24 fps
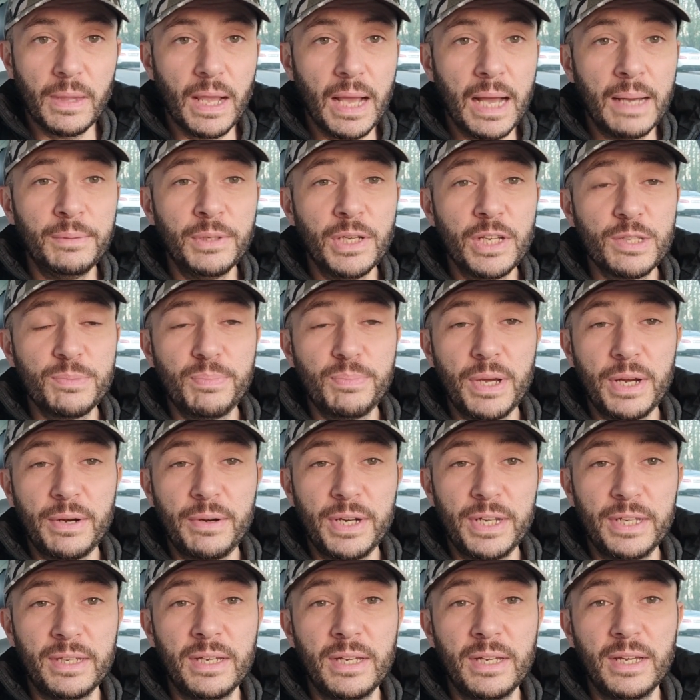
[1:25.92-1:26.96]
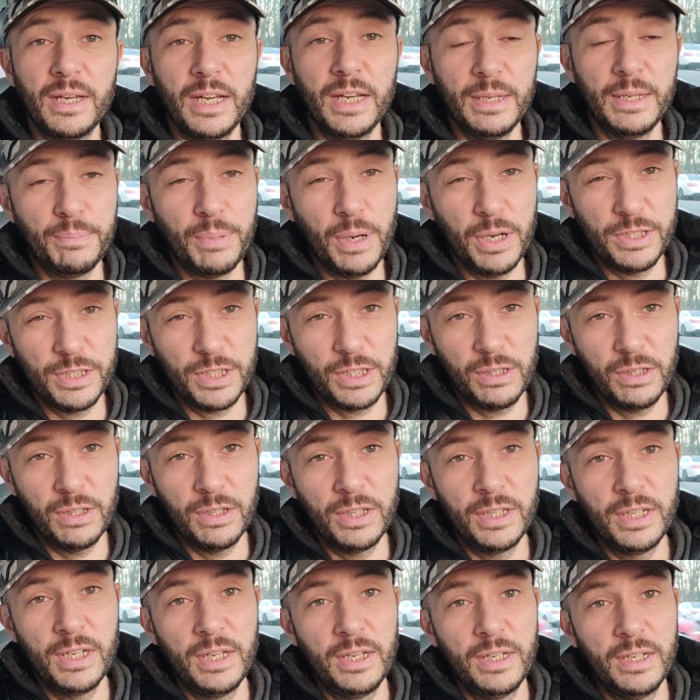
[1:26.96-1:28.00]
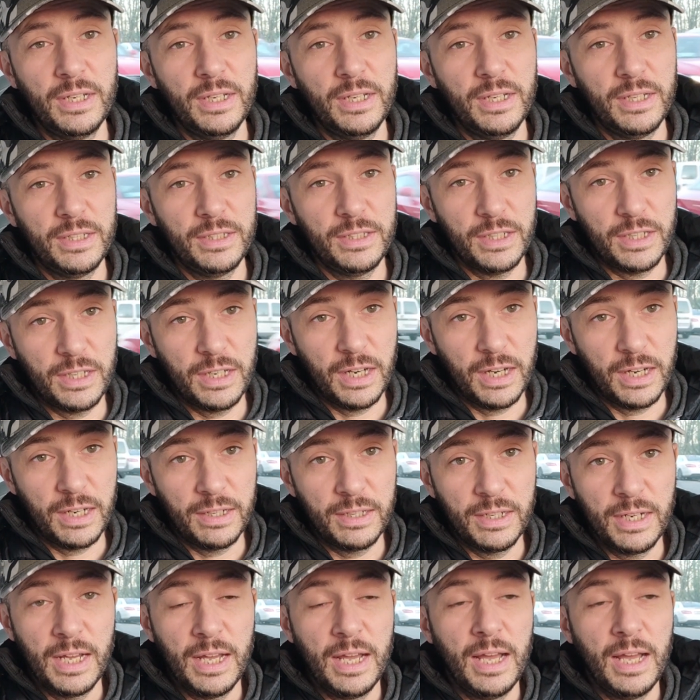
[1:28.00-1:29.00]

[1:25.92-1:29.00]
I'm not sparing in particular the car.